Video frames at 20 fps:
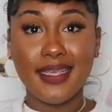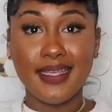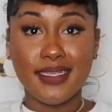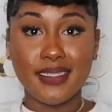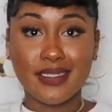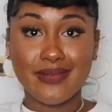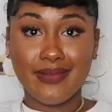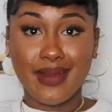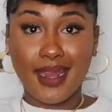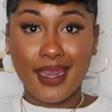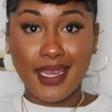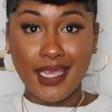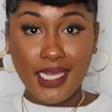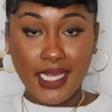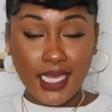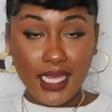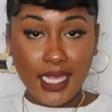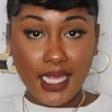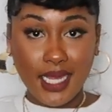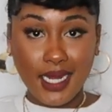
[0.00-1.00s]
is right
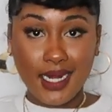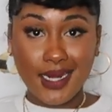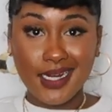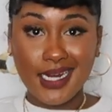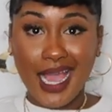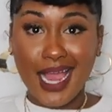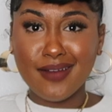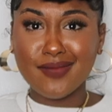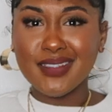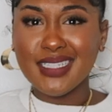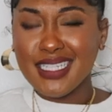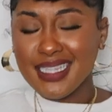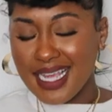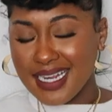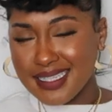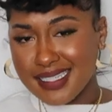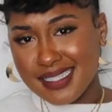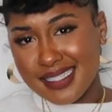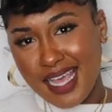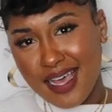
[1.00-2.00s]
here. I really
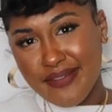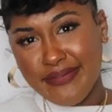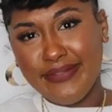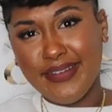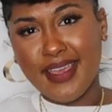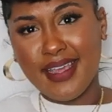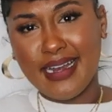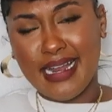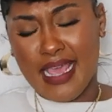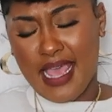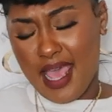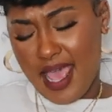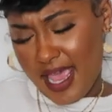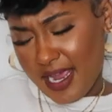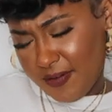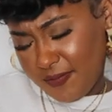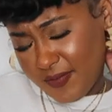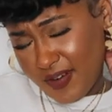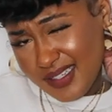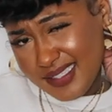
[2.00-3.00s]
like this outfit.
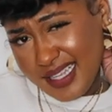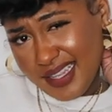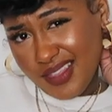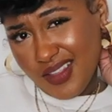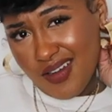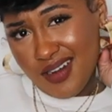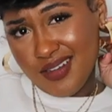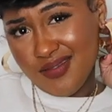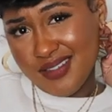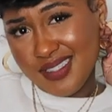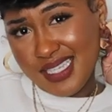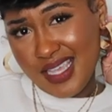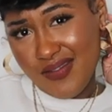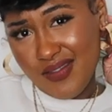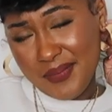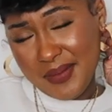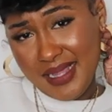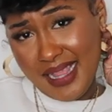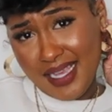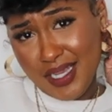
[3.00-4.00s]
At first I thought it was
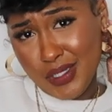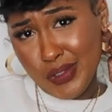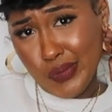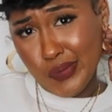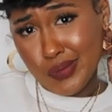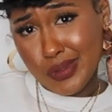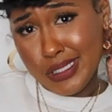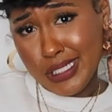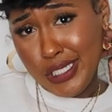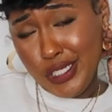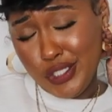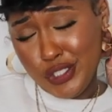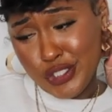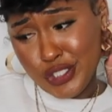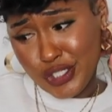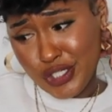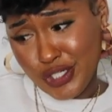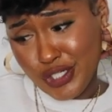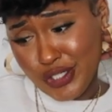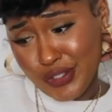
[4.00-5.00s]
giving me like a little
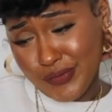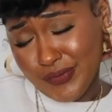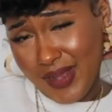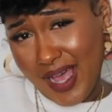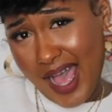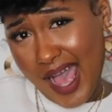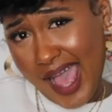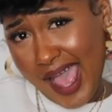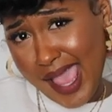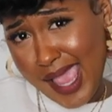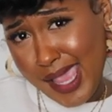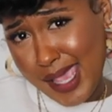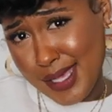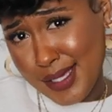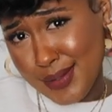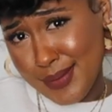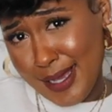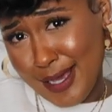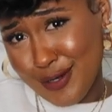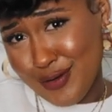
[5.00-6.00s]
teacher
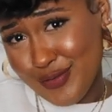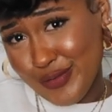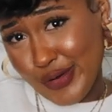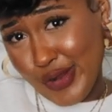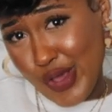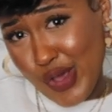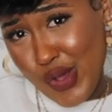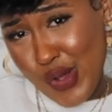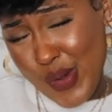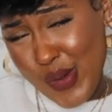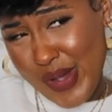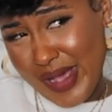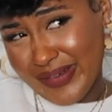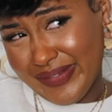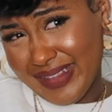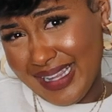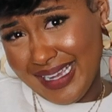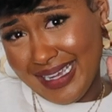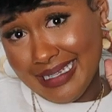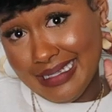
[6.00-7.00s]
vibe. I don't know. I
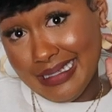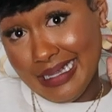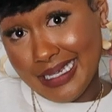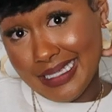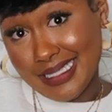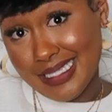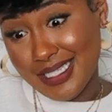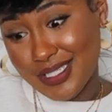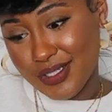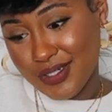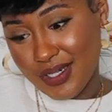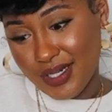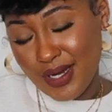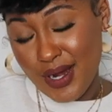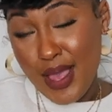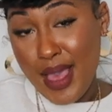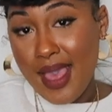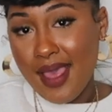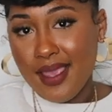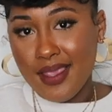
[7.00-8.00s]
feel like I look like a
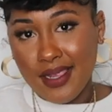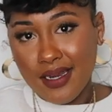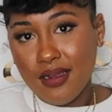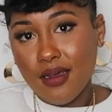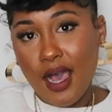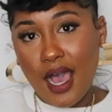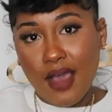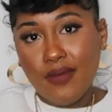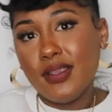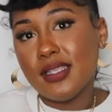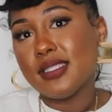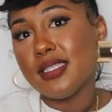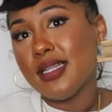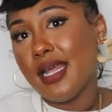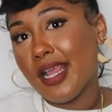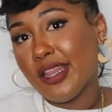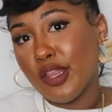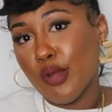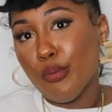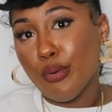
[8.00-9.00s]
teacher. You know, obviously
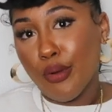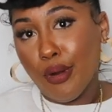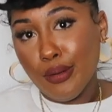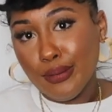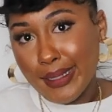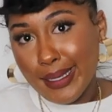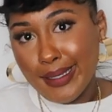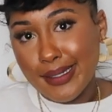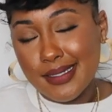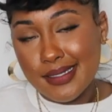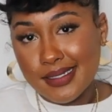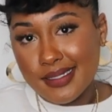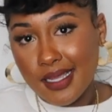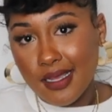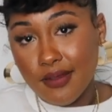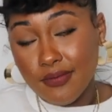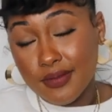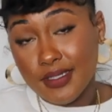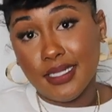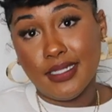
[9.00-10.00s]
like the bralette and
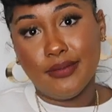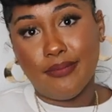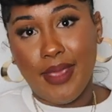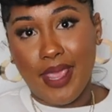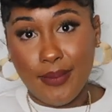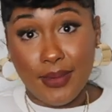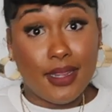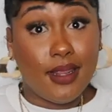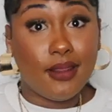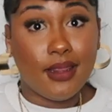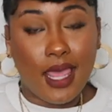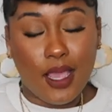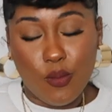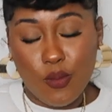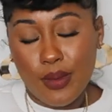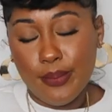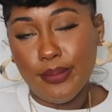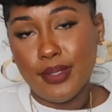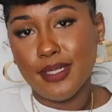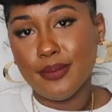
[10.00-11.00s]
stuff didn't make me look like
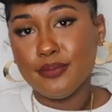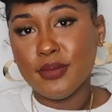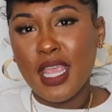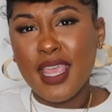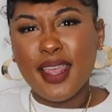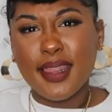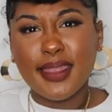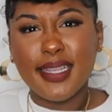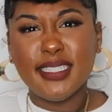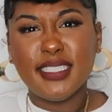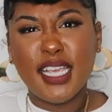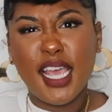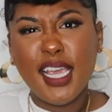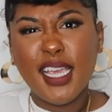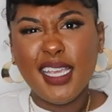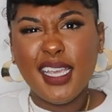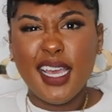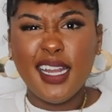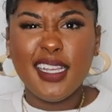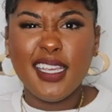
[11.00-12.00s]
one, but the
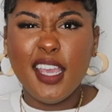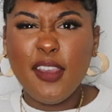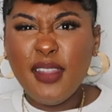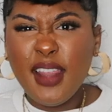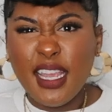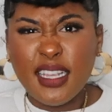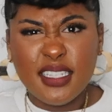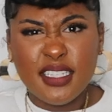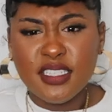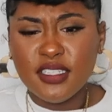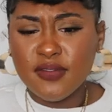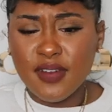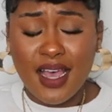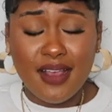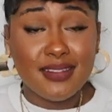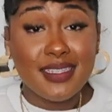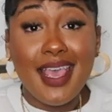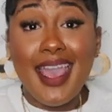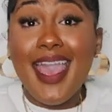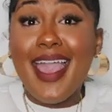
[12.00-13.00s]
jacket kind of gave me like teacher
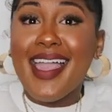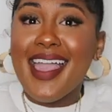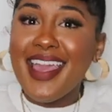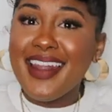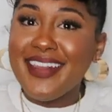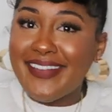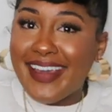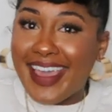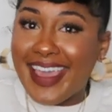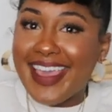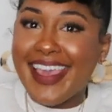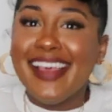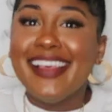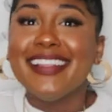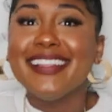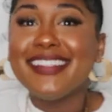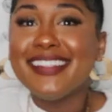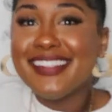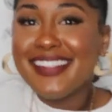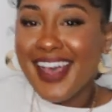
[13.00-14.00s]
vibes. Anyway,
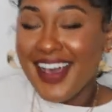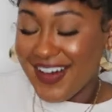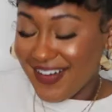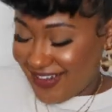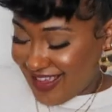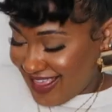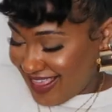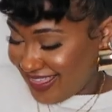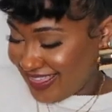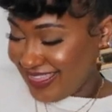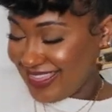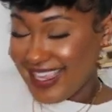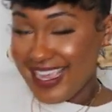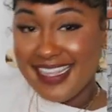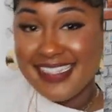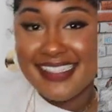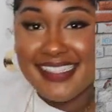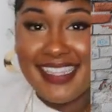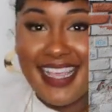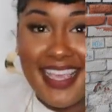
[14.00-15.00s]
so
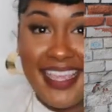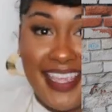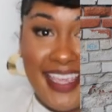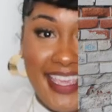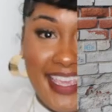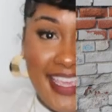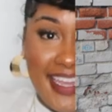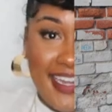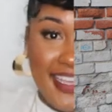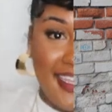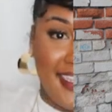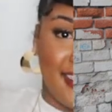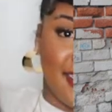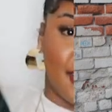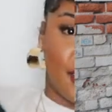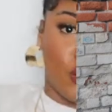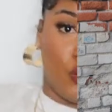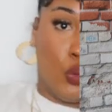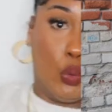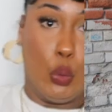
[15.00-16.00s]
let's get
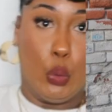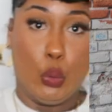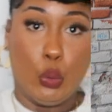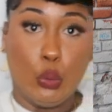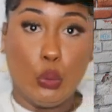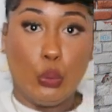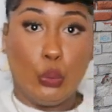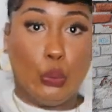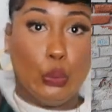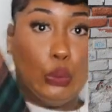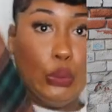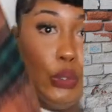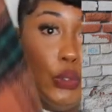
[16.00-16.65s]
into, ooh,